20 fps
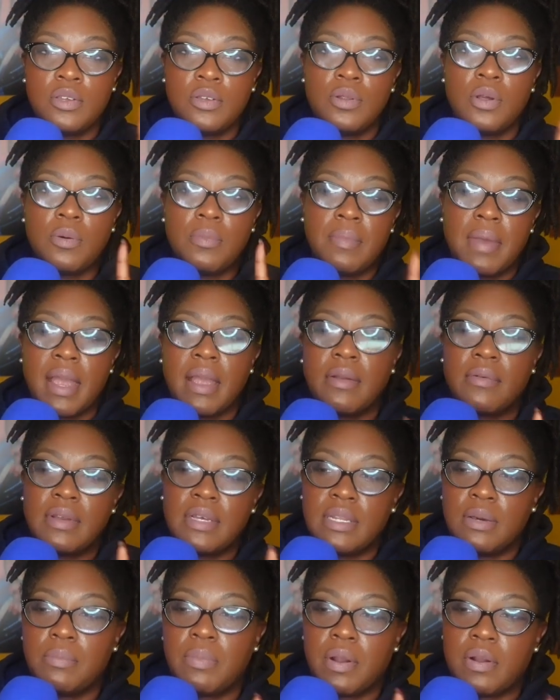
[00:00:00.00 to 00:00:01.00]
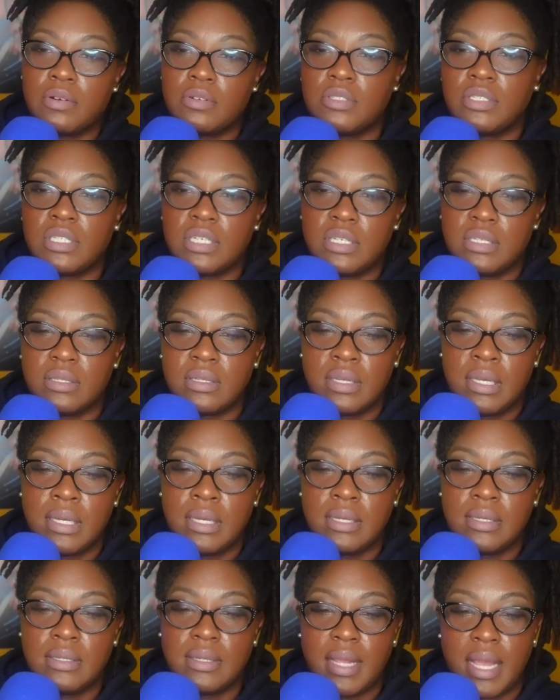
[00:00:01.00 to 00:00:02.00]
You don't marry the person
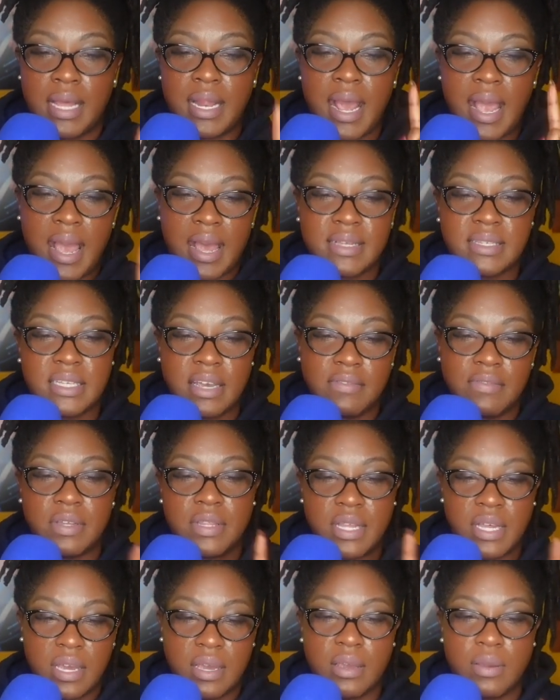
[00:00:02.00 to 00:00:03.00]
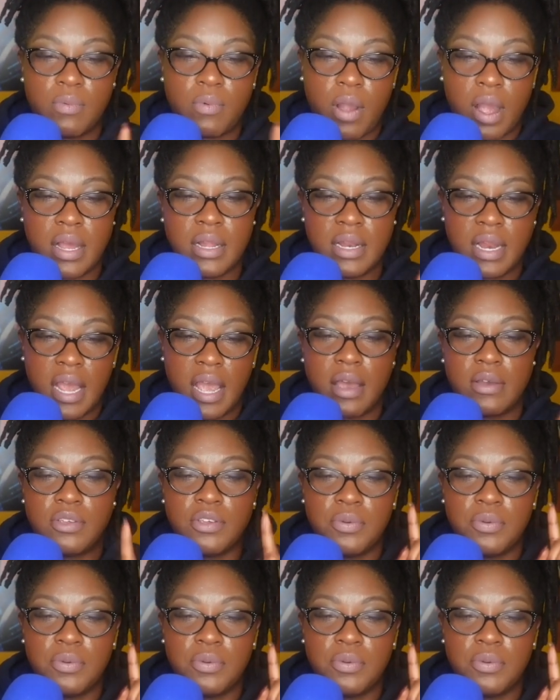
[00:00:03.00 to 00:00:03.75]
that has everything right now.